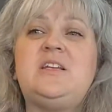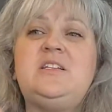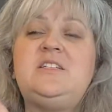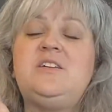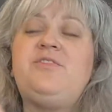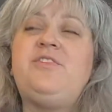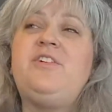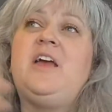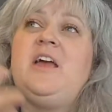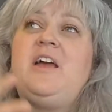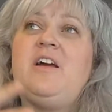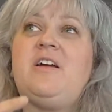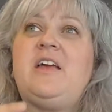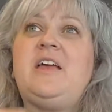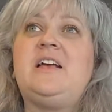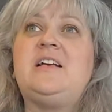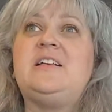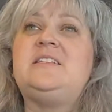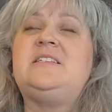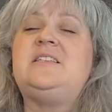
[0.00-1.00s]
different
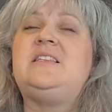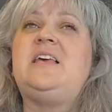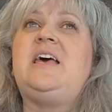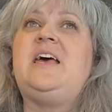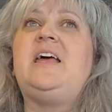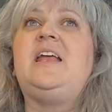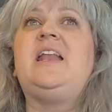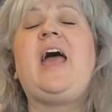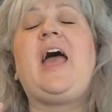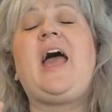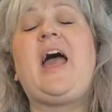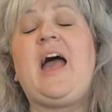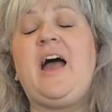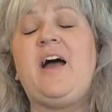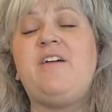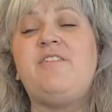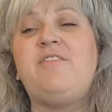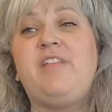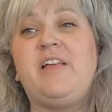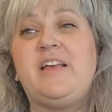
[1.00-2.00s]
areas that
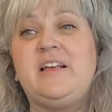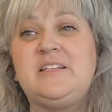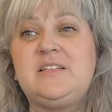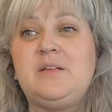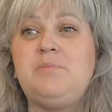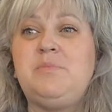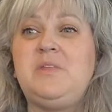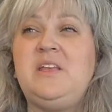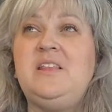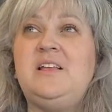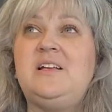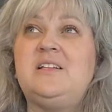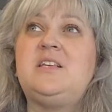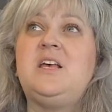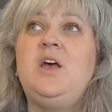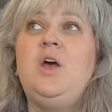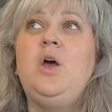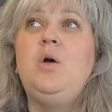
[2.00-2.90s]
have like something that's